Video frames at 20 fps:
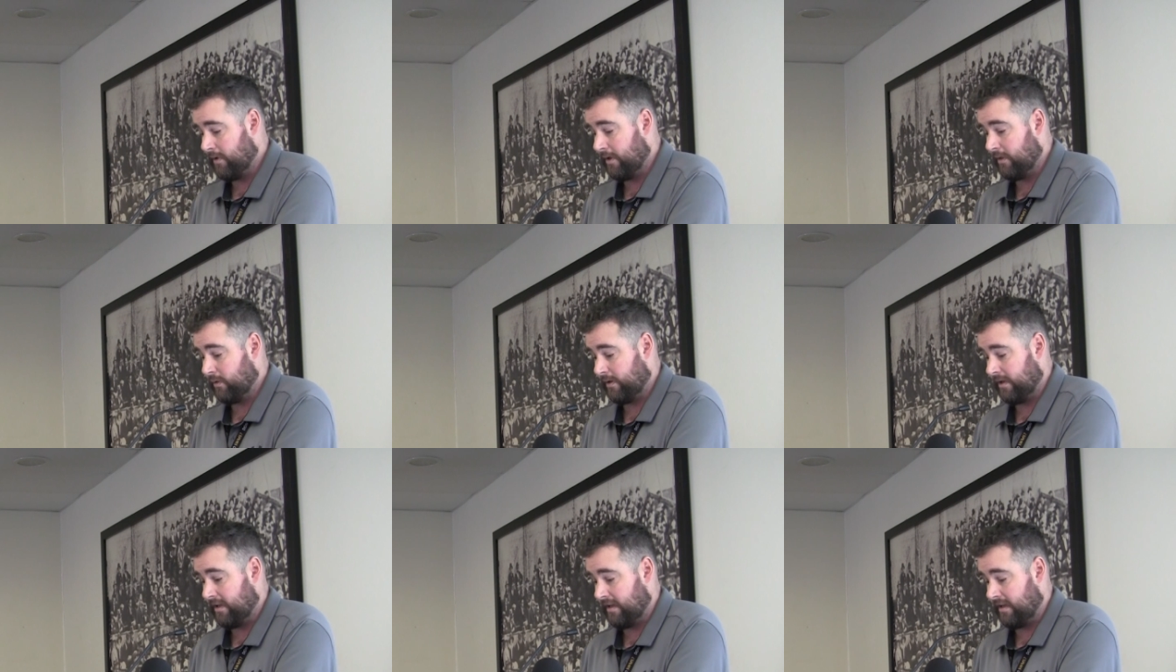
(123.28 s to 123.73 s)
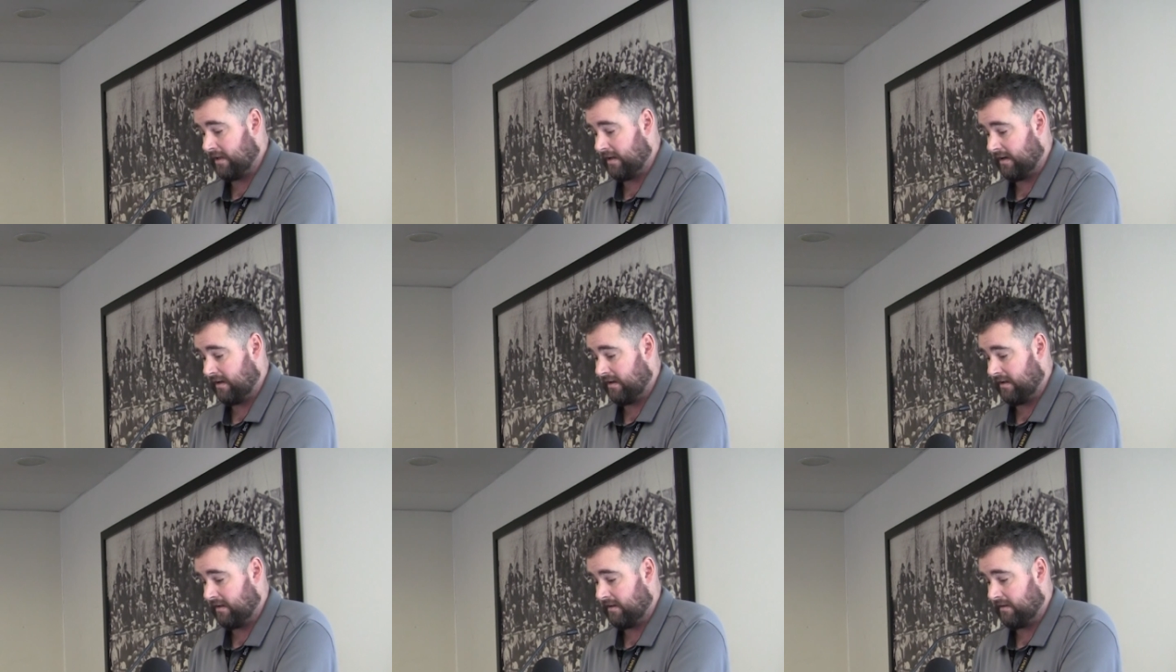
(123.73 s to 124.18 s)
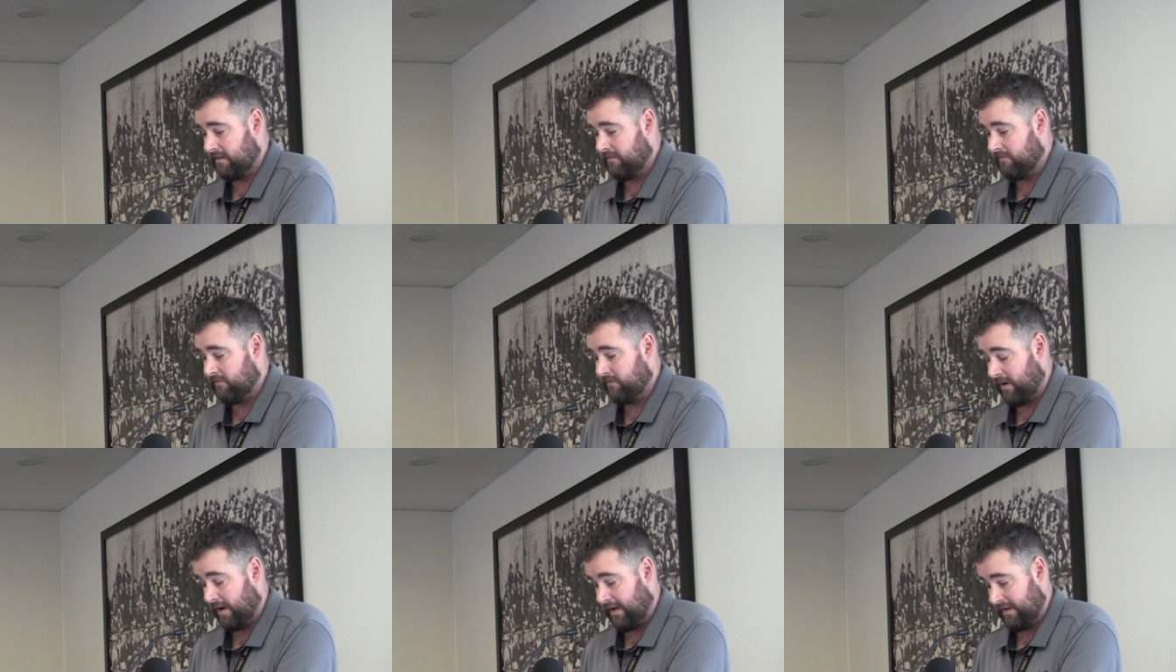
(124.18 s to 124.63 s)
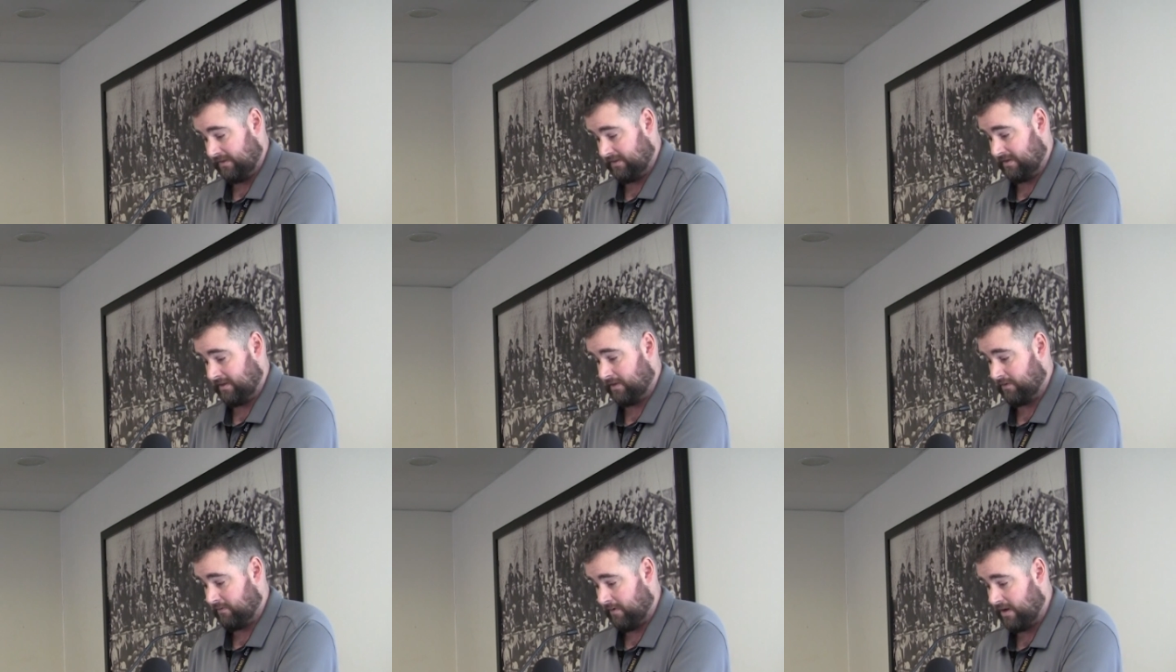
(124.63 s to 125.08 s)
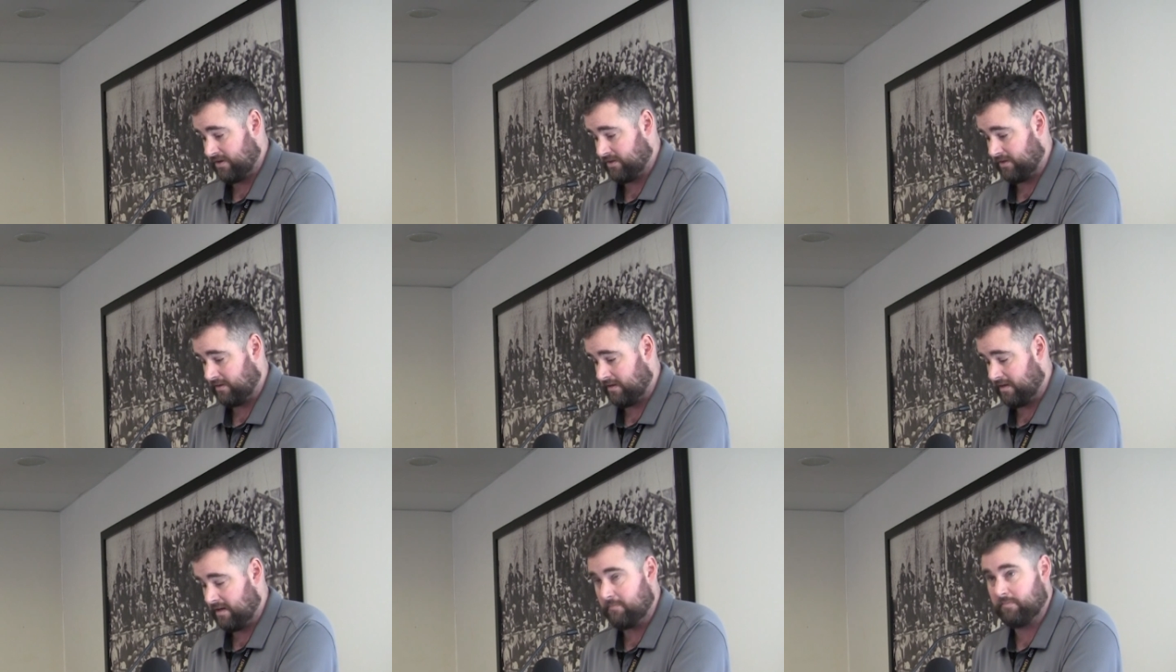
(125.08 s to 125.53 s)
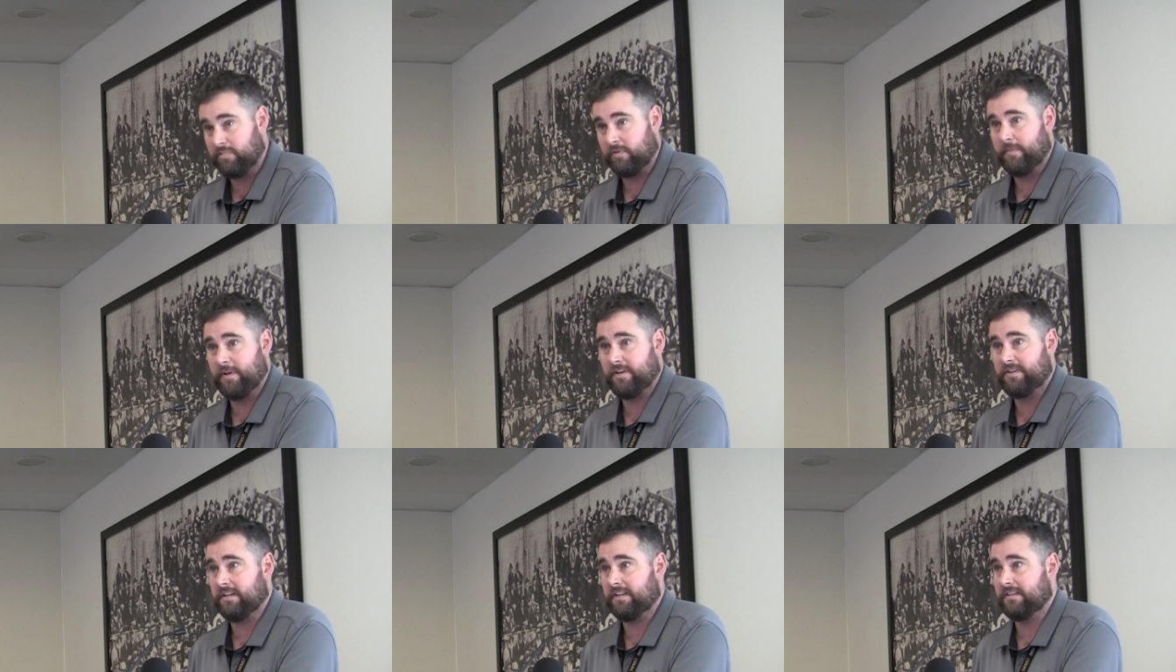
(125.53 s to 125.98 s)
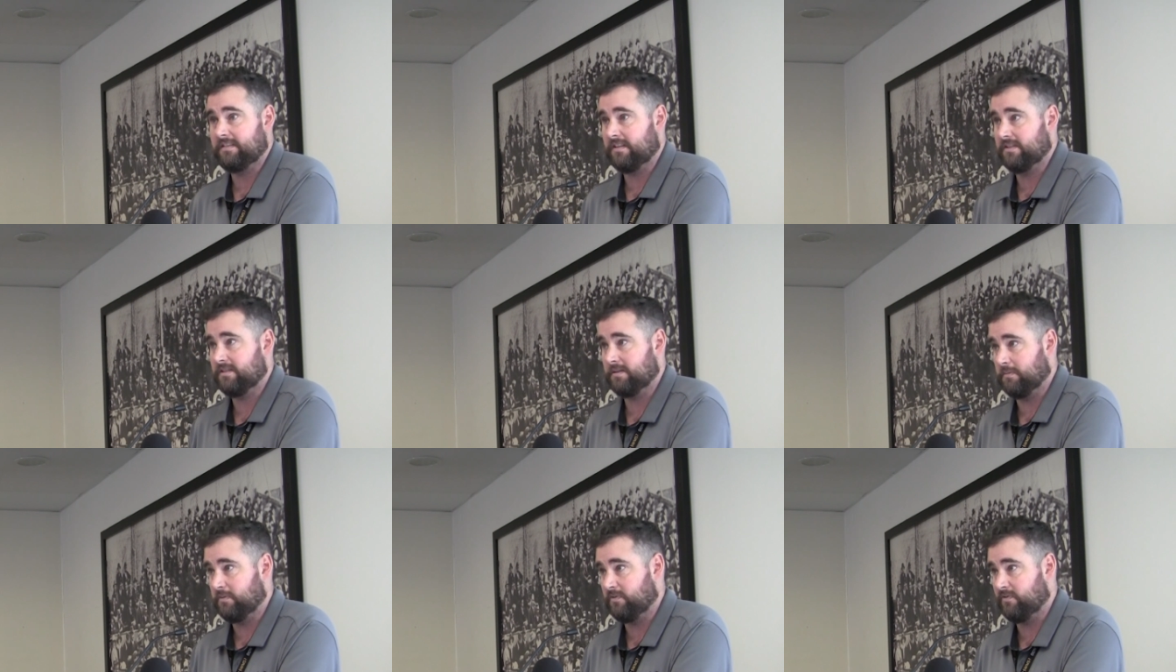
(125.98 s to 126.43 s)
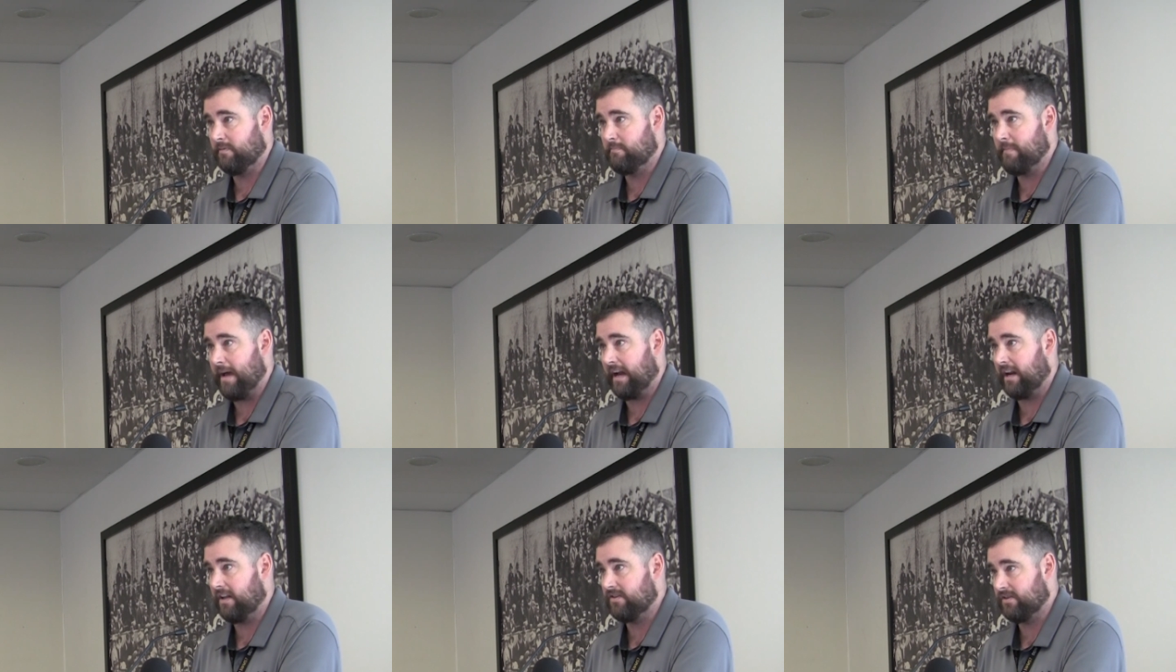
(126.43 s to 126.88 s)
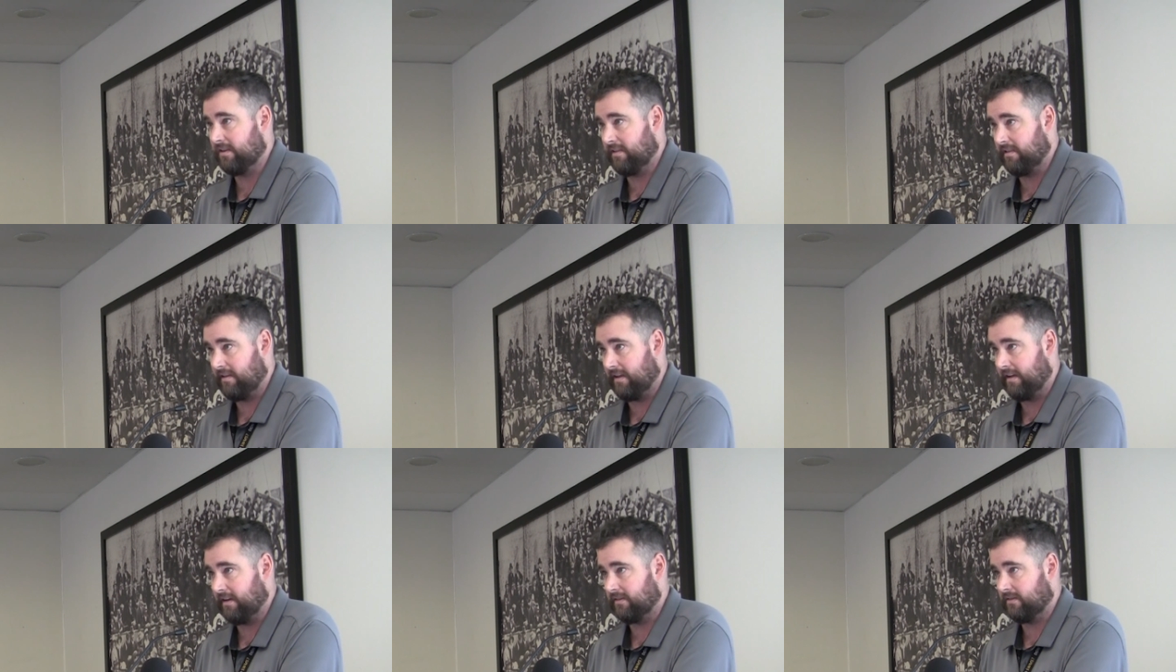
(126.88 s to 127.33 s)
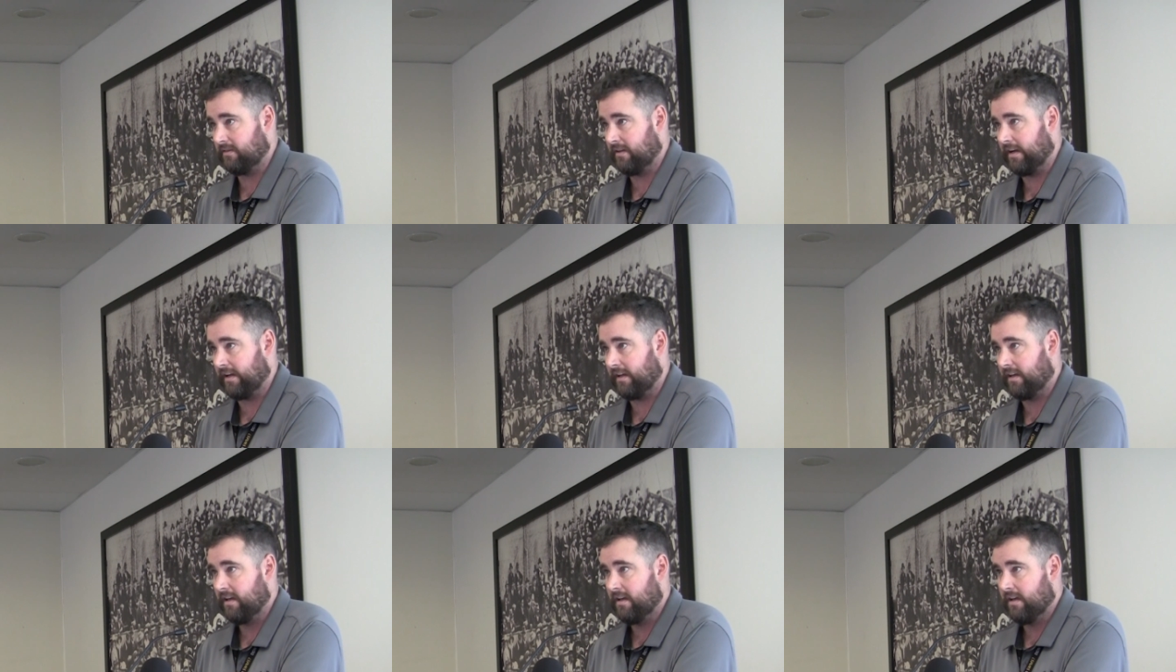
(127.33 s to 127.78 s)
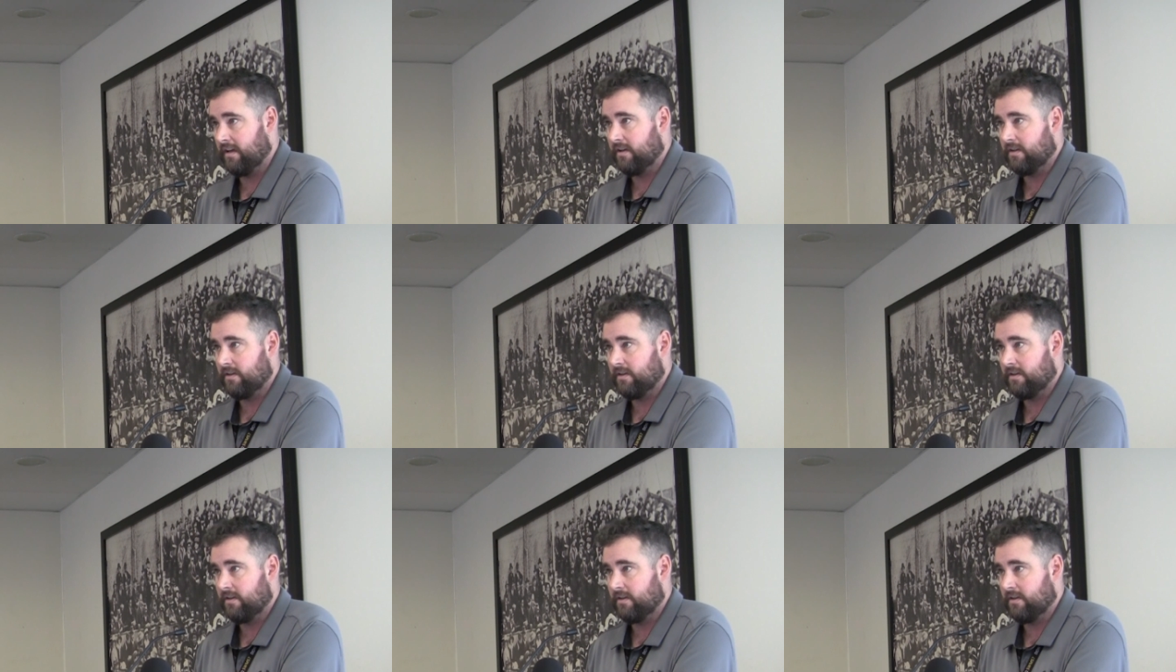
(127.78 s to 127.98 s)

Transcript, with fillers: If we're looking at violence and aggression and implementing systems for managing things like